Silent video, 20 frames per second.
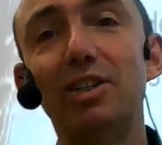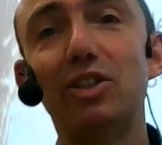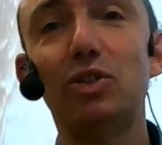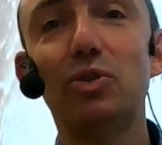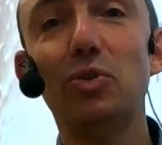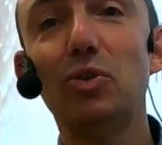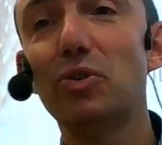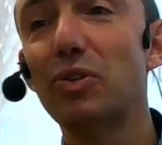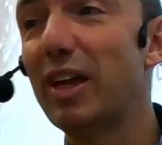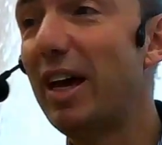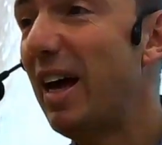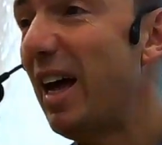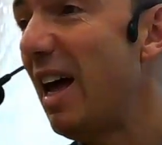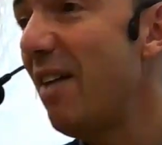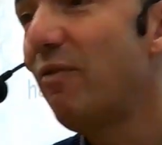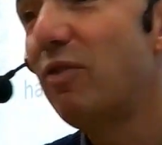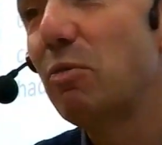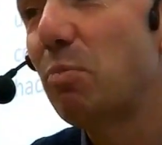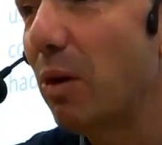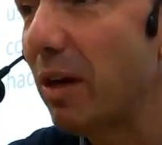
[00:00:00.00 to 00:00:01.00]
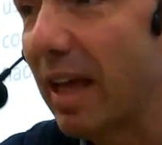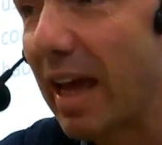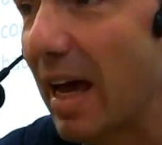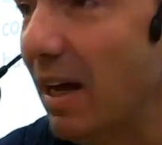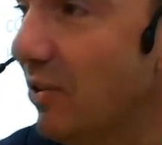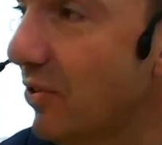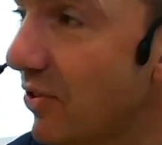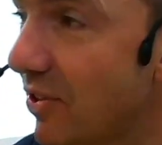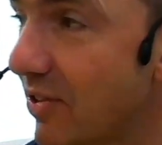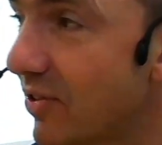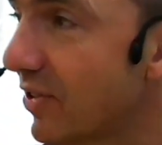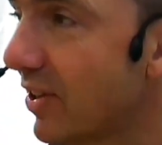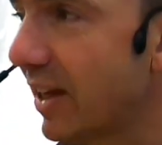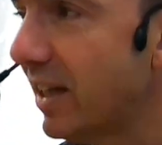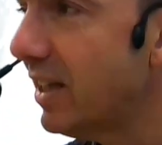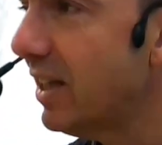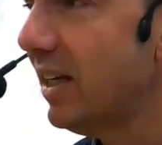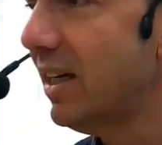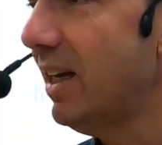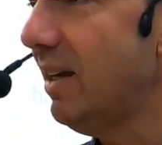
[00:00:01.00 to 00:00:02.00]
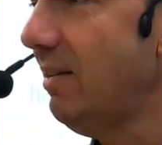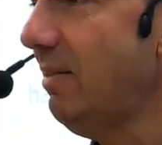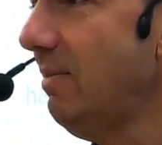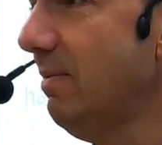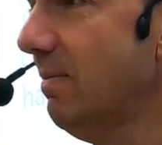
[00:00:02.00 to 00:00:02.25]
sure that everybody else is thinking it?